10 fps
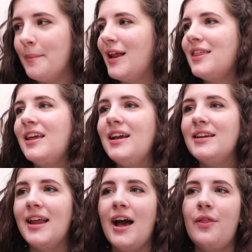but I think
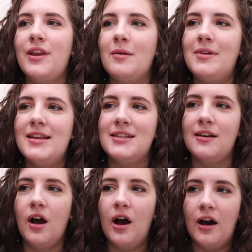now that I'm
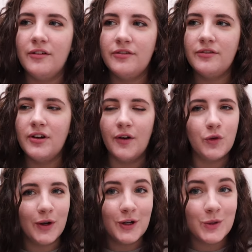easing off of
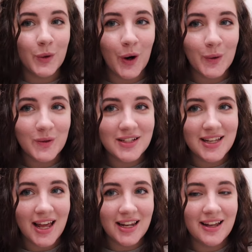going so hard with this
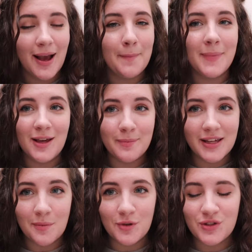edit, I might
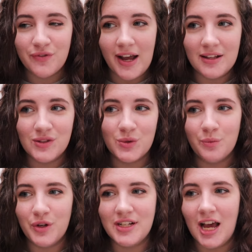be able to find some
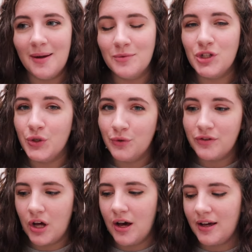more time to
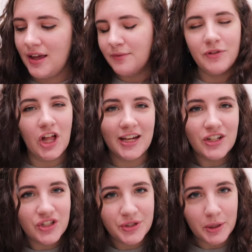vlog. Vlogging
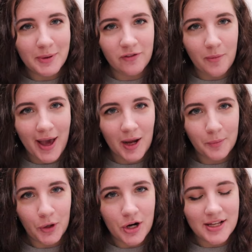just took a bit of a back
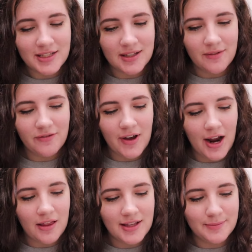burner these
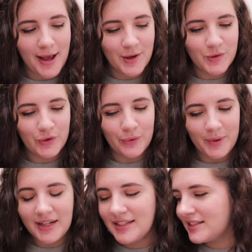past few
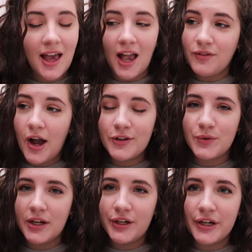weeks. I vlogged when
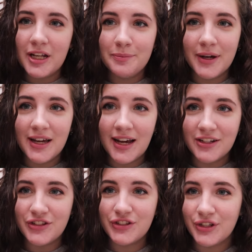I could, but I
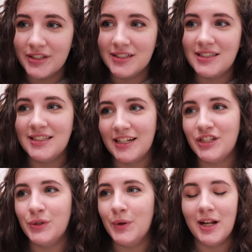just couldn't stick
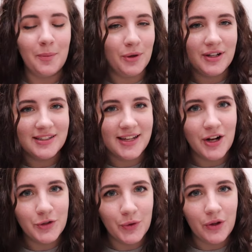to an uploading
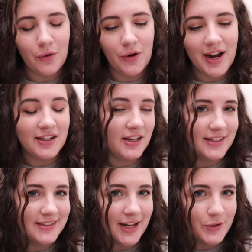schedule or an
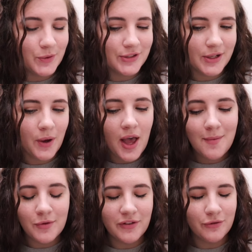editing schedule. So
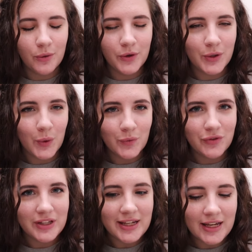moving forward,
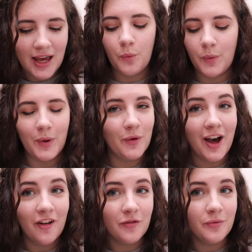hopefully we will
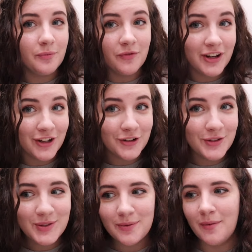have
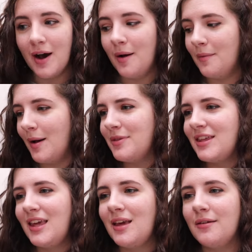videos. I'm
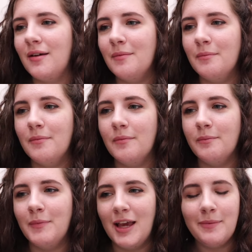thinking
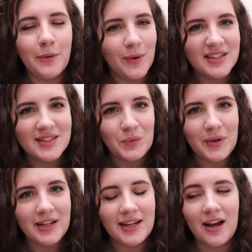maybe once a
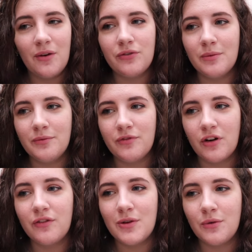week now for
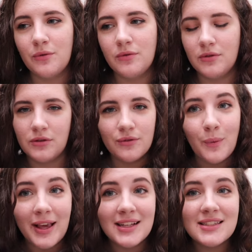a few
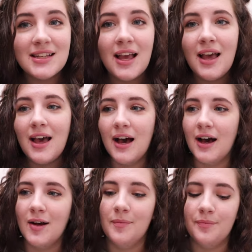weeks.
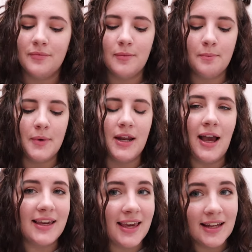But
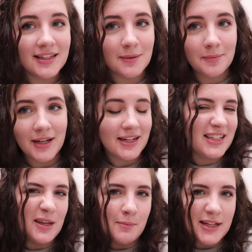I'm not gonna
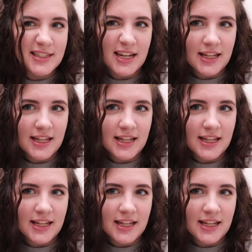commit to